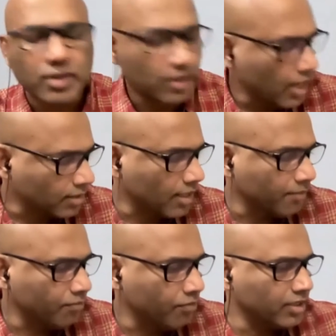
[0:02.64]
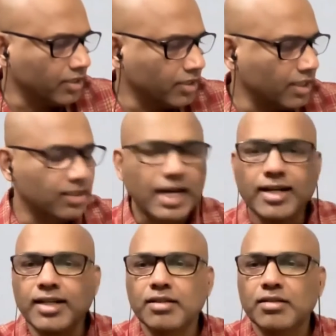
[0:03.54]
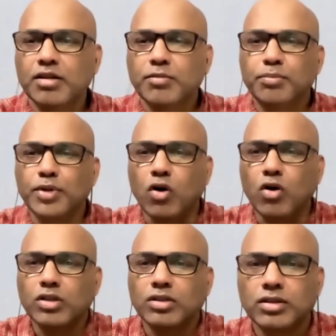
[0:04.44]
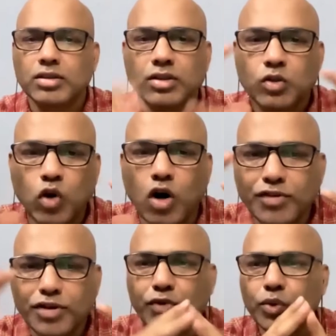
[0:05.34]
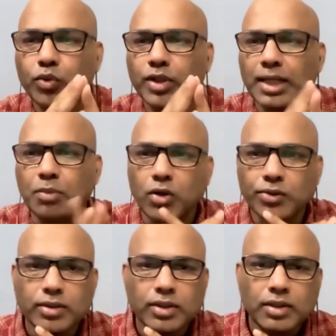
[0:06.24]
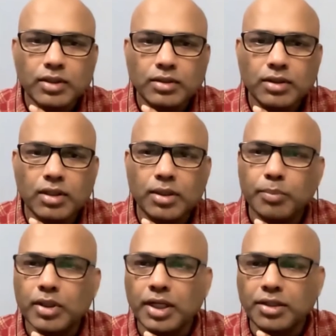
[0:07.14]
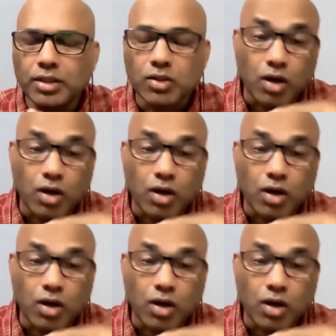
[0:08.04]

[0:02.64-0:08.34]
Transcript: Last time we just had a broad overview about the Indian